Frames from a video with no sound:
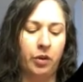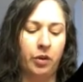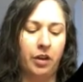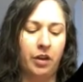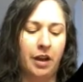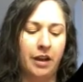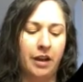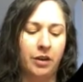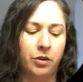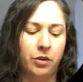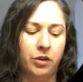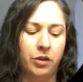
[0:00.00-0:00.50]
I
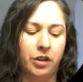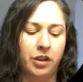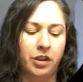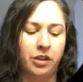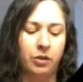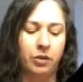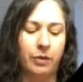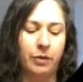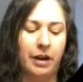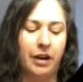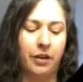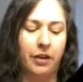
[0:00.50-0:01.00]
usually just
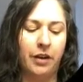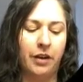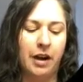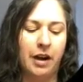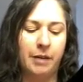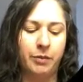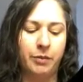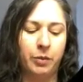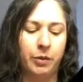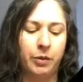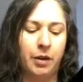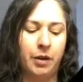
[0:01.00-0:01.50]
write grams
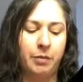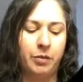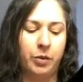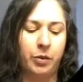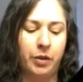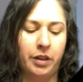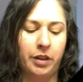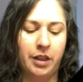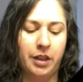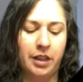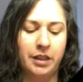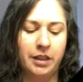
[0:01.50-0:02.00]
when I'm doing
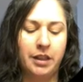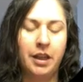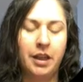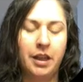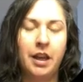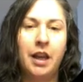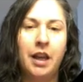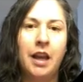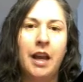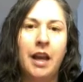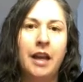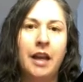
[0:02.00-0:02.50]
this.
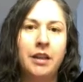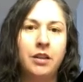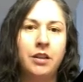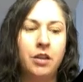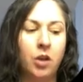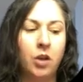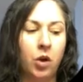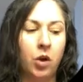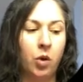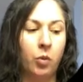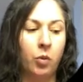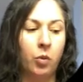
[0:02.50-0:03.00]
And
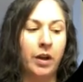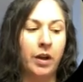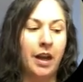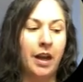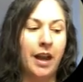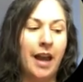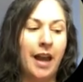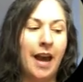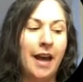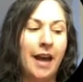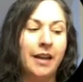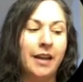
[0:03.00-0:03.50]
so when I
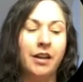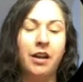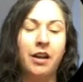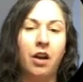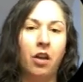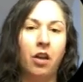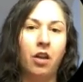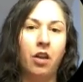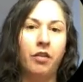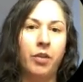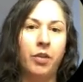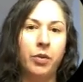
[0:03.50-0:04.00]
added all
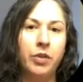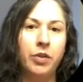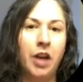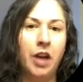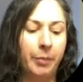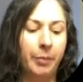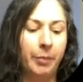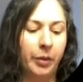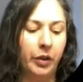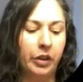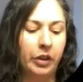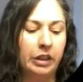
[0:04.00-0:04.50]
of those up
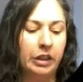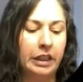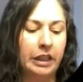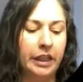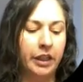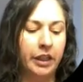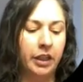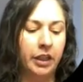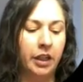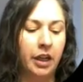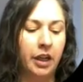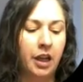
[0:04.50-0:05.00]

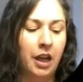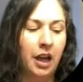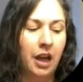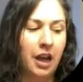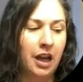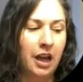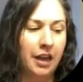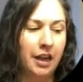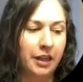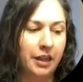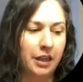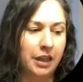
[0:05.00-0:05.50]
earlier,
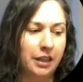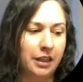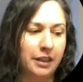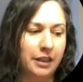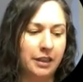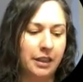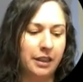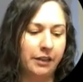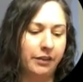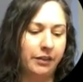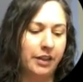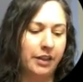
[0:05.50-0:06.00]
I got
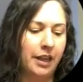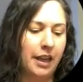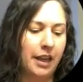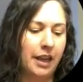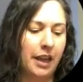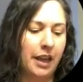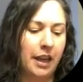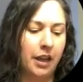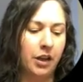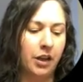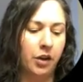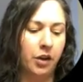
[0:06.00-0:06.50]

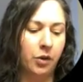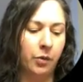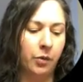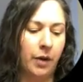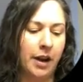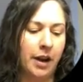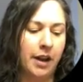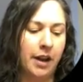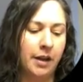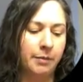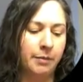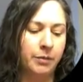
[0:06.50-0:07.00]
78
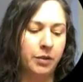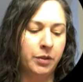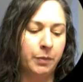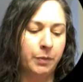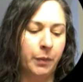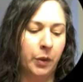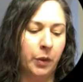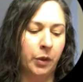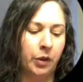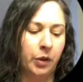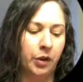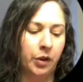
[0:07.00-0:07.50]
grams
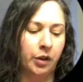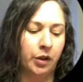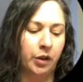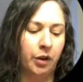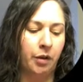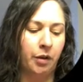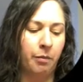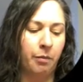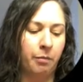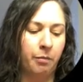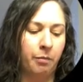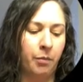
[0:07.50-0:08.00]
per
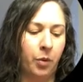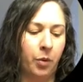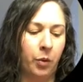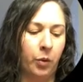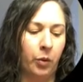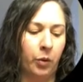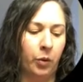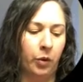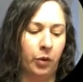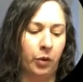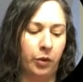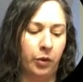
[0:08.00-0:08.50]
mole.